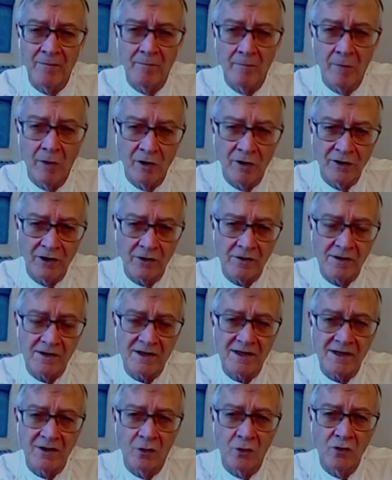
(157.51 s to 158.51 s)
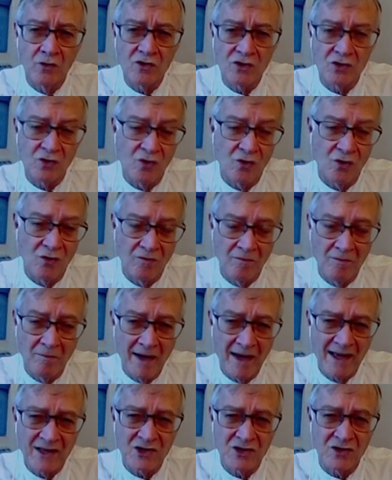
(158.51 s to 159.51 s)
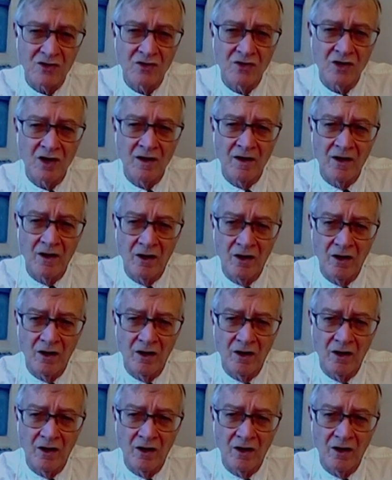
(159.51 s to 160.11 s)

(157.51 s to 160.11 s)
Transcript: models also mention